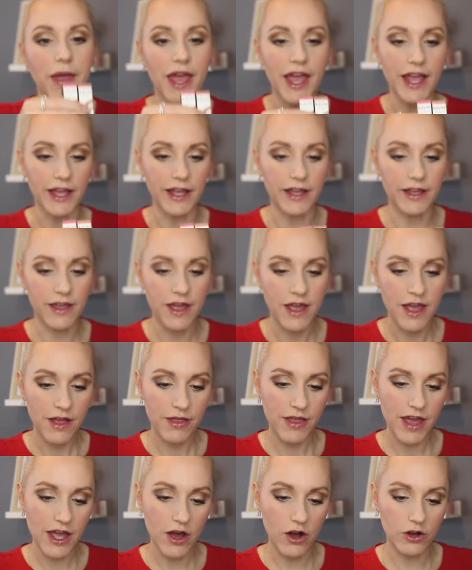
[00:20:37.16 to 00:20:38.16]
pink.
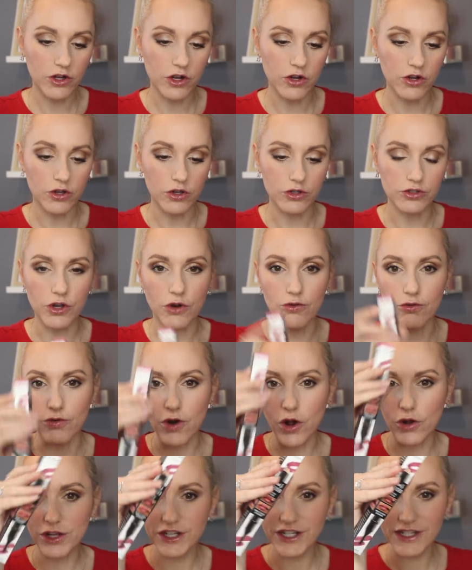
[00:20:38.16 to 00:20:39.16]
They are called
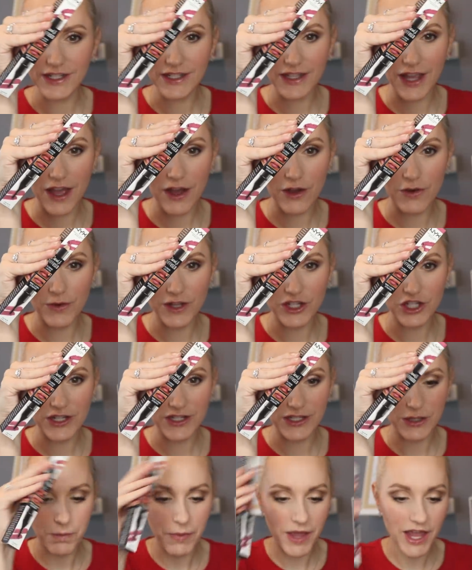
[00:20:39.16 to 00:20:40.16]
Roller Disco, which
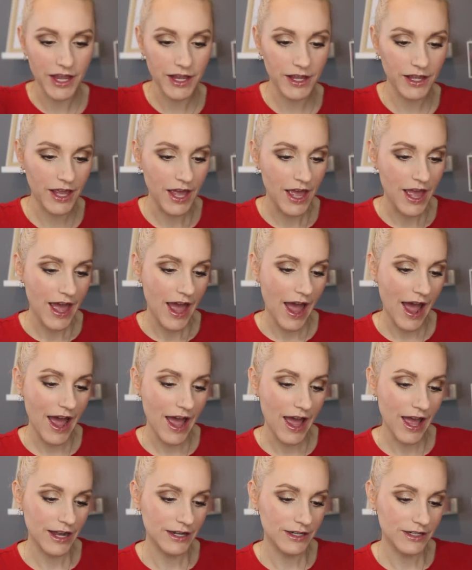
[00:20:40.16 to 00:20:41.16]
is the pink,
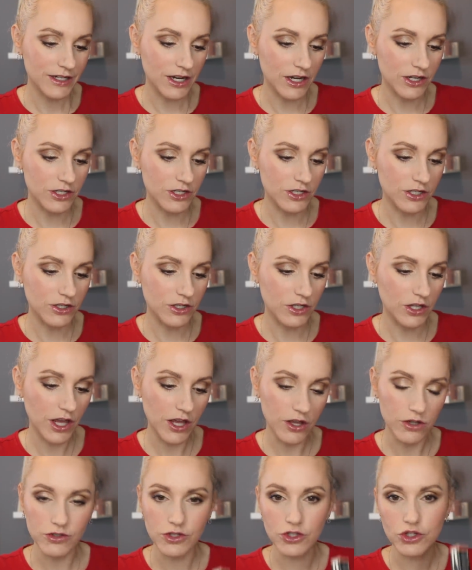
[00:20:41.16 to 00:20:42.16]
and
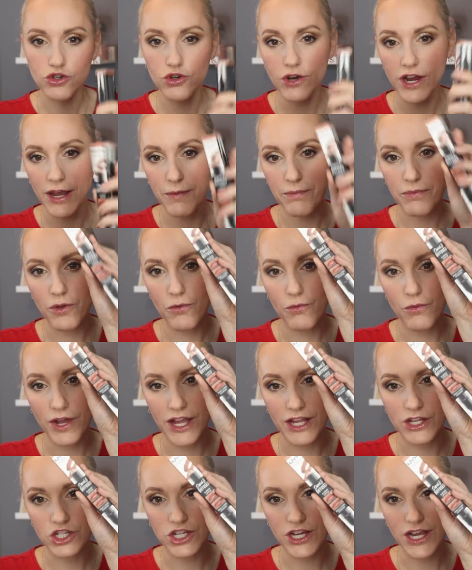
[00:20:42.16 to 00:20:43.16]
Girls Trip,
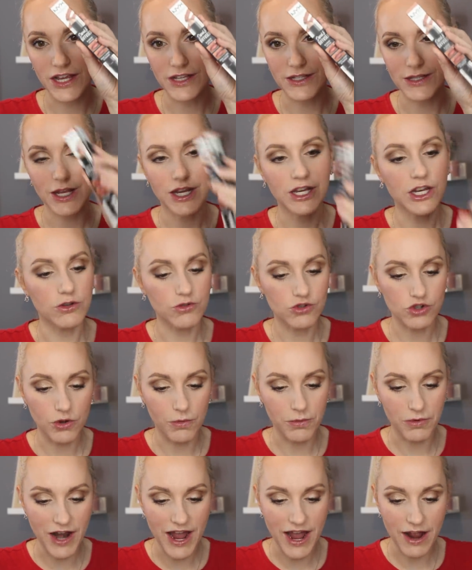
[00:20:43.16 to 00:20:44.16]
which is the neutral
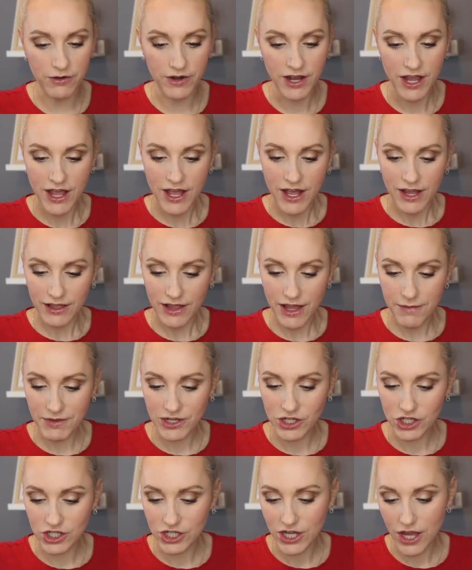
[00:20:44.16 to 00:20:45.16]
brown. Let me
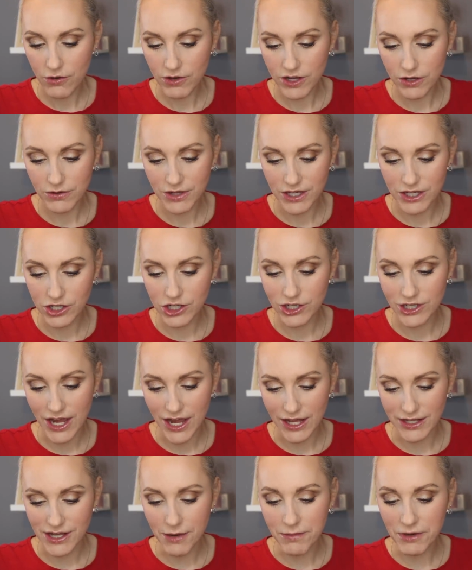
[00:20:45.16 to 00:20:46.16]
show you these
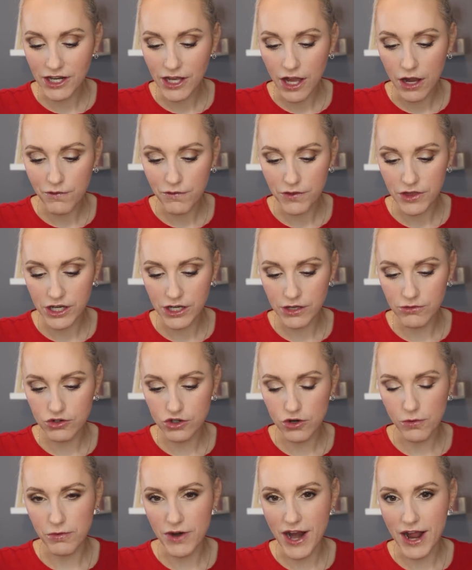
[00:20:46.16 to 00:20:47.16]
shades. I'm going to go for the
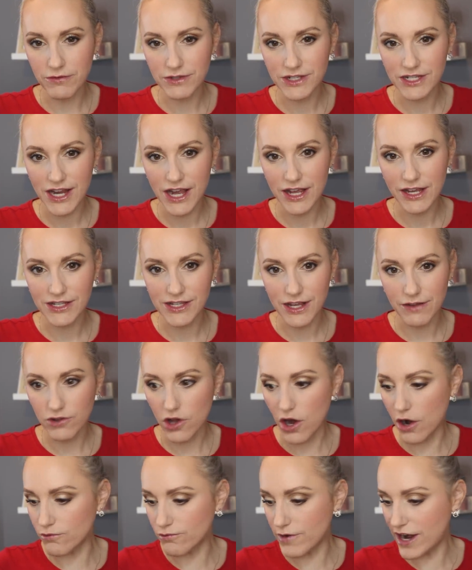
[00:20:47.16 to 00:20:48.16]
neutral brown today because I've
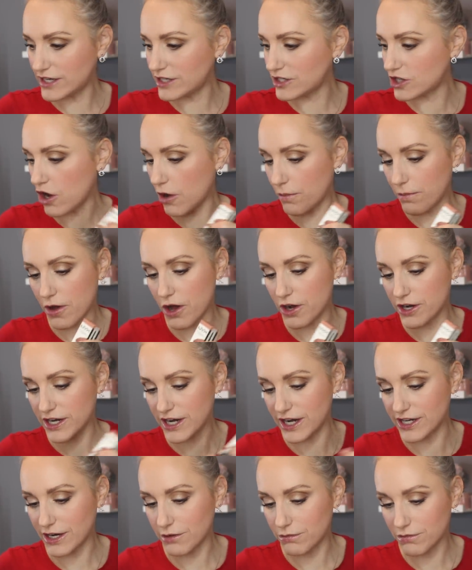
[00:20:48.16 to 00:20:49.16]
got a red top on and
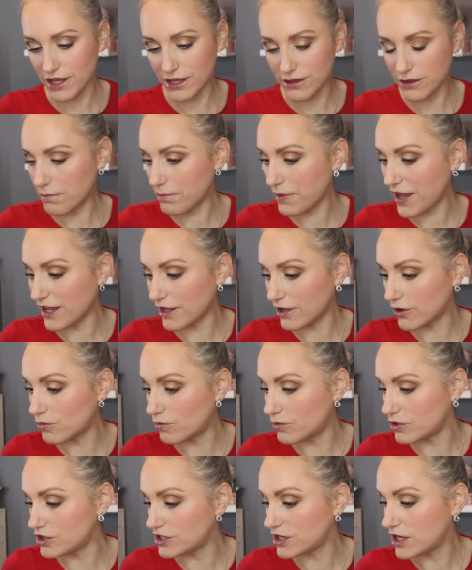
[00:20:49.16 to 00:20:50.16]
I don't think the pink
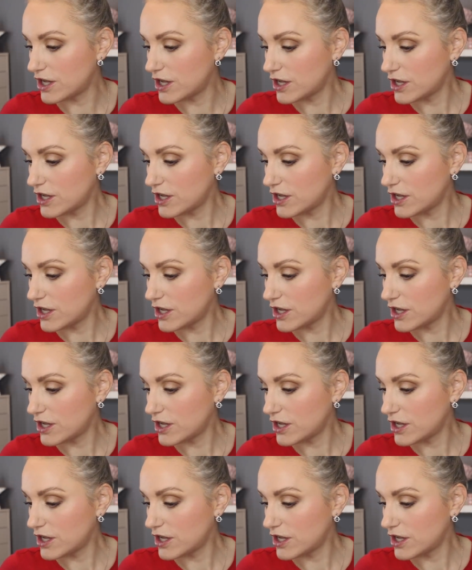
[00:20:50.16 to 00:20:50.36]
would